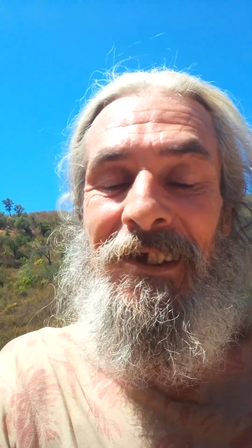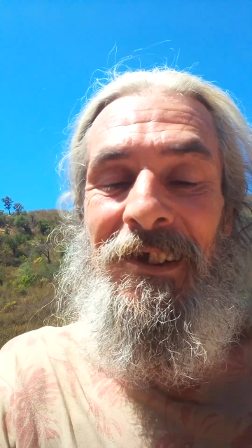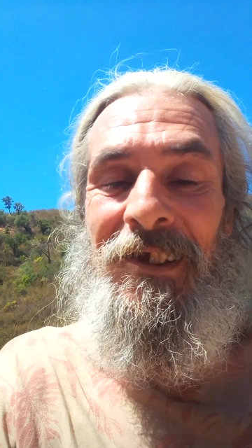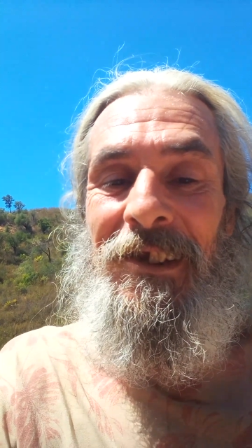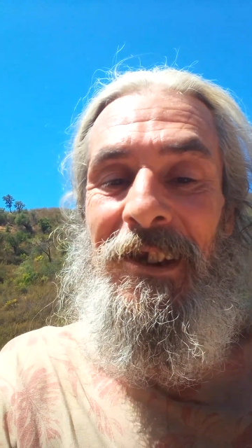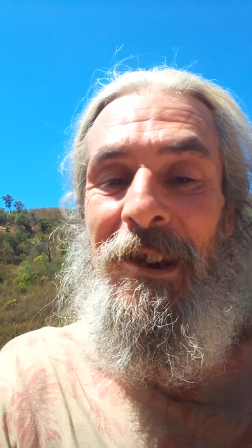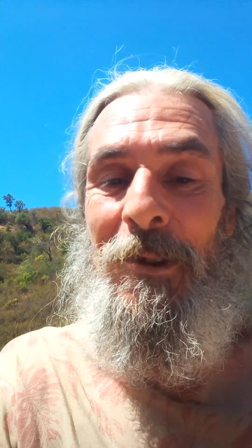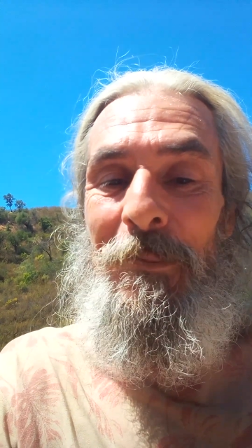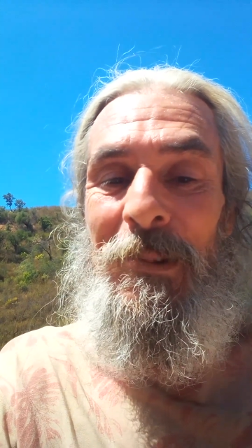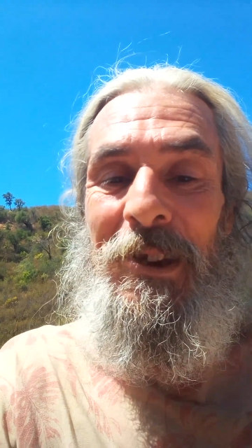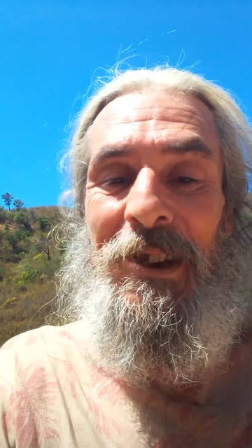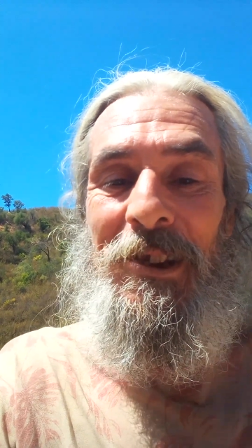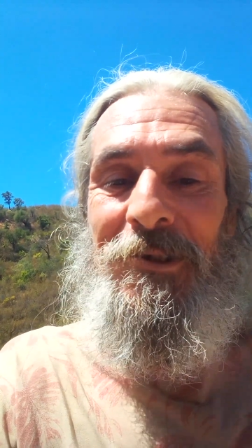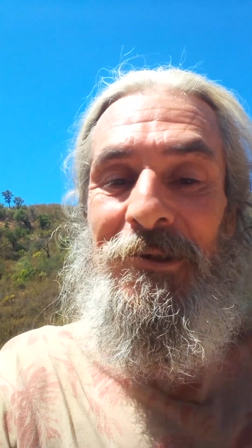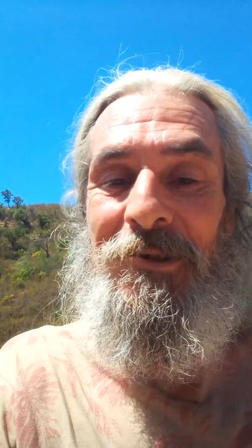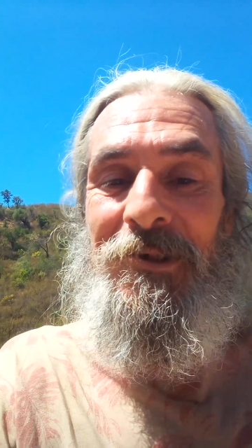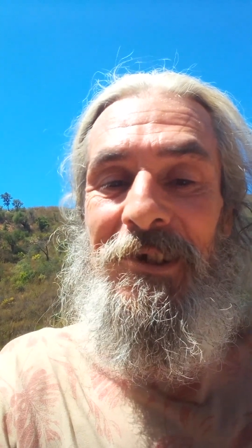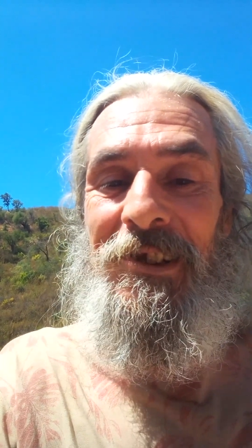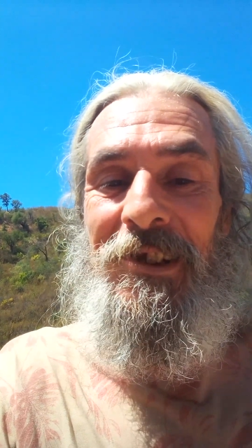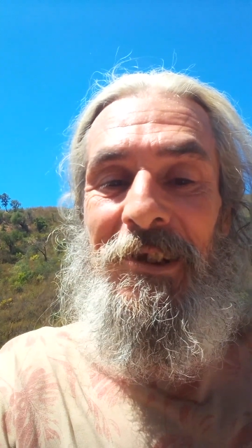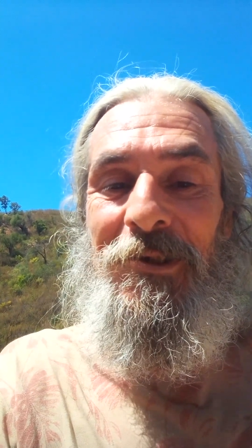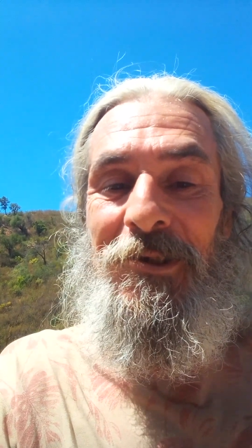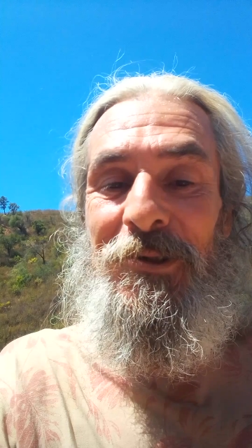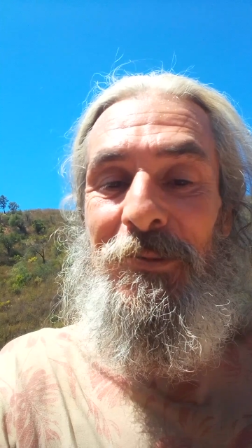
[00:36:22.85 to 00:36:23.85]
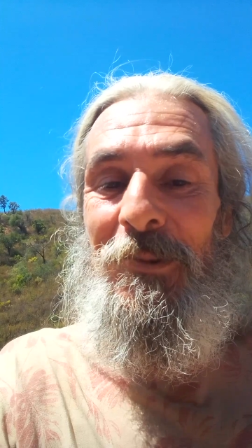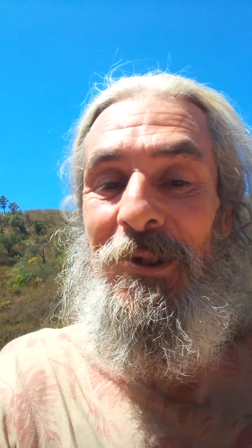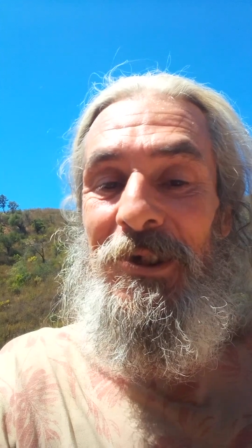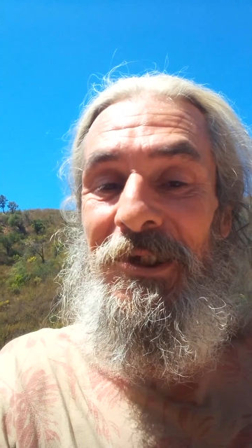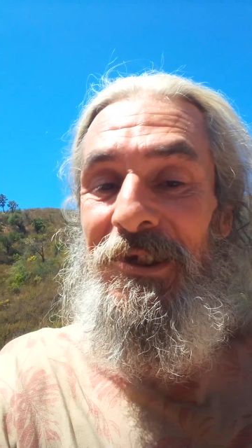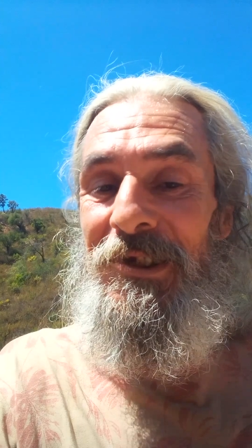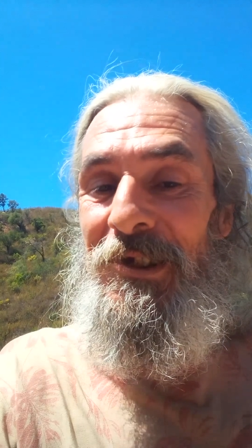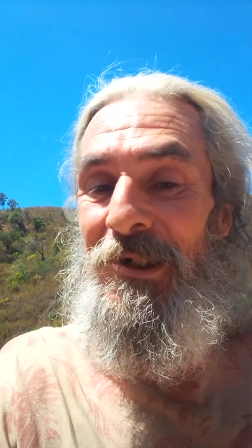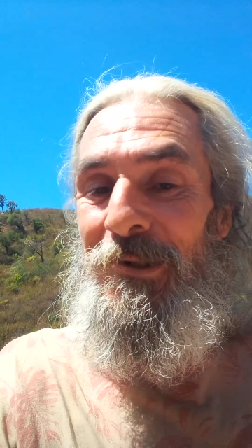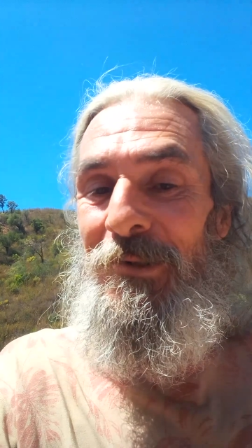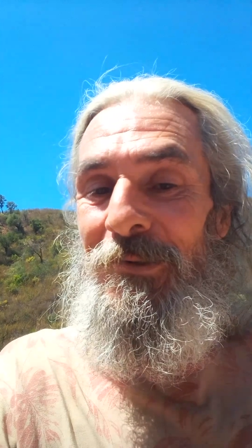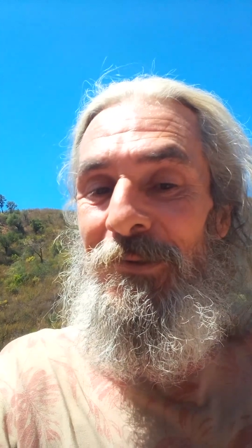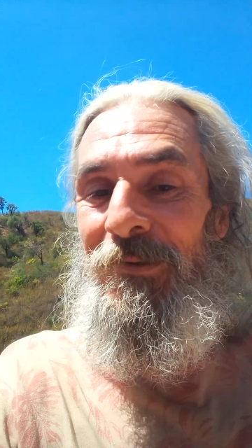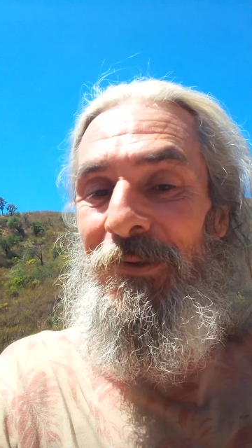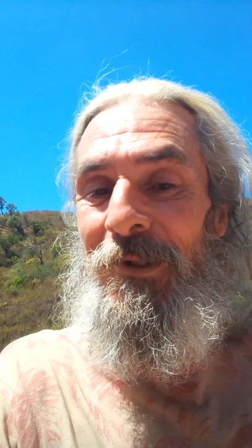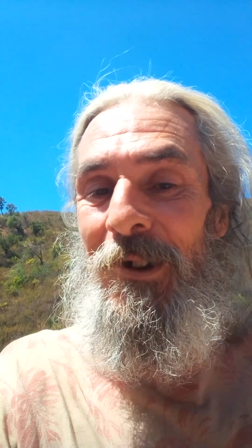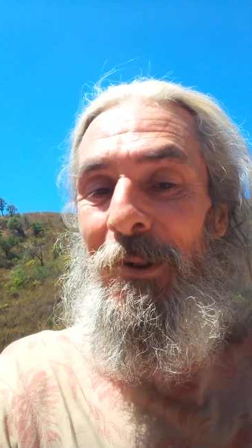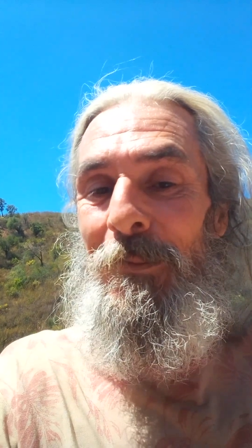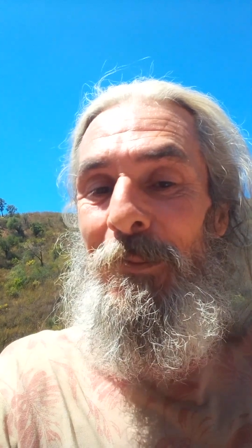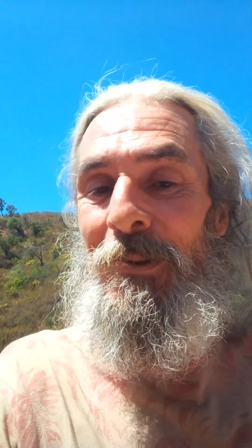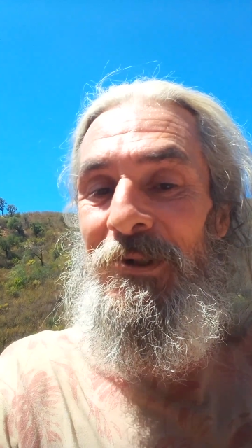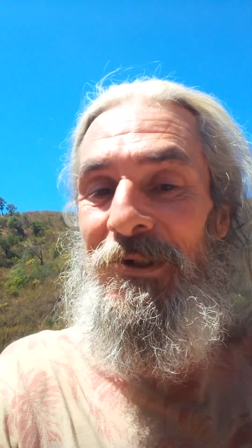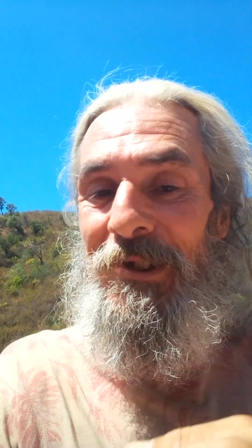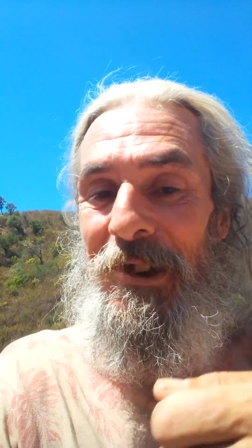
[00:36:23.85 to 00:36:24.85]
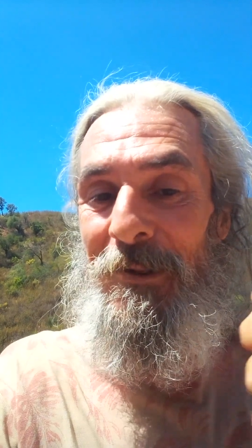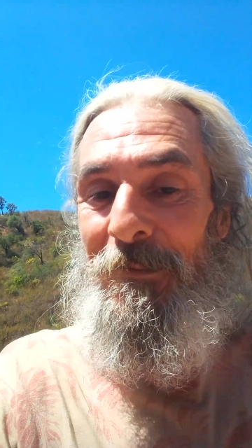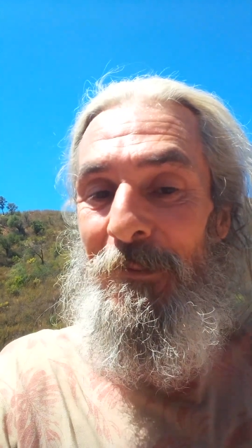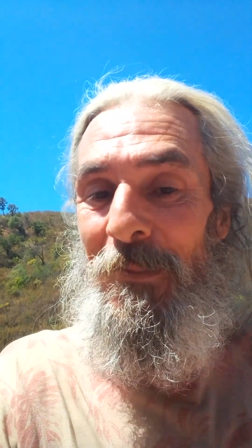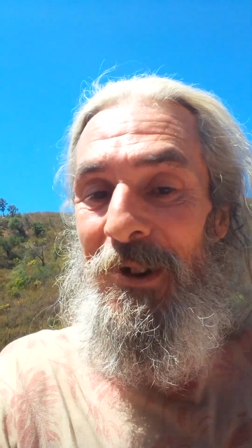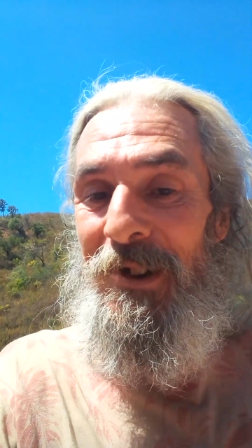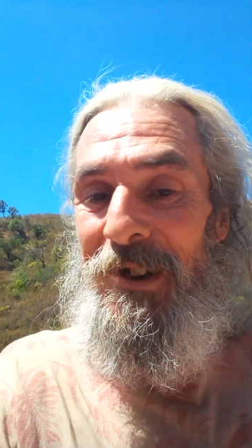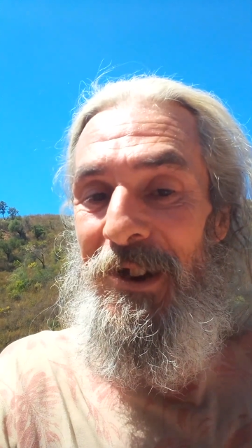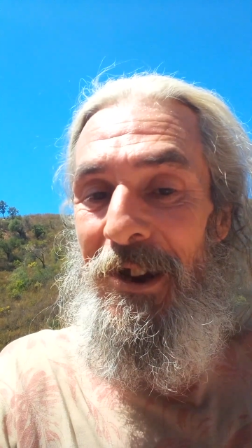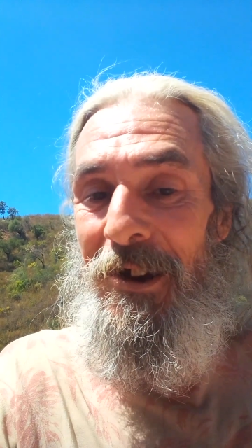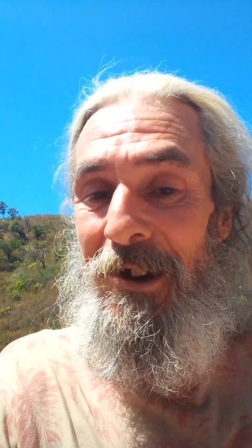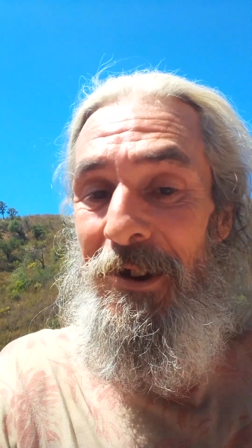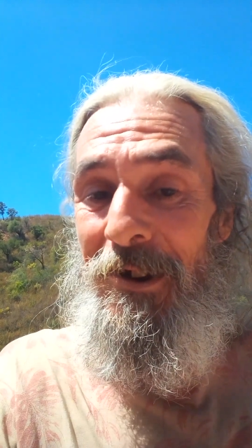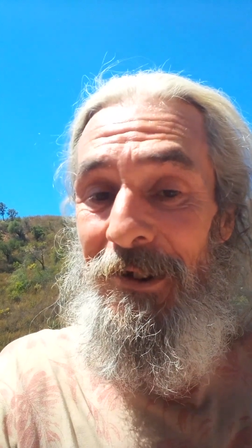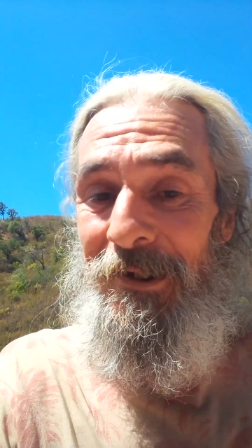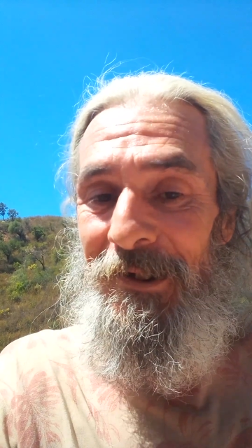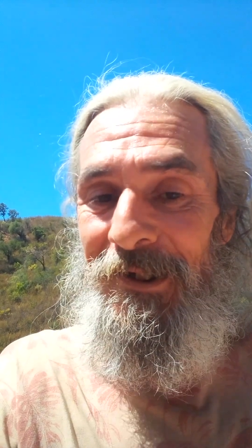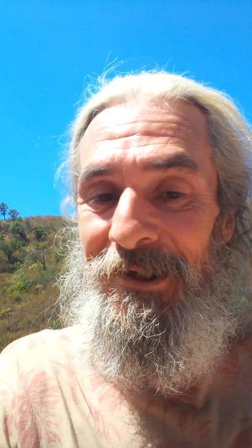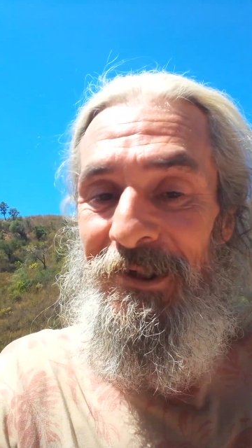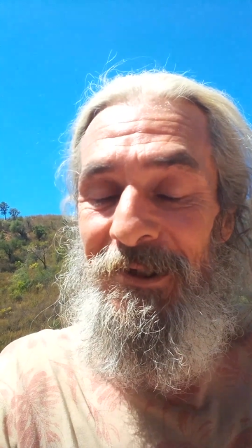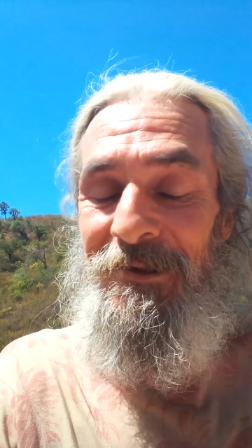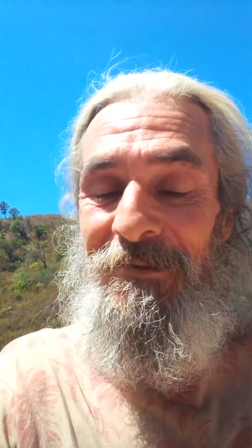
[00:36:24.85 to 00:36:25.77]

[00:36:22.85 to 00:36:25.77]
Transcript: let me introduce myself, I present my card.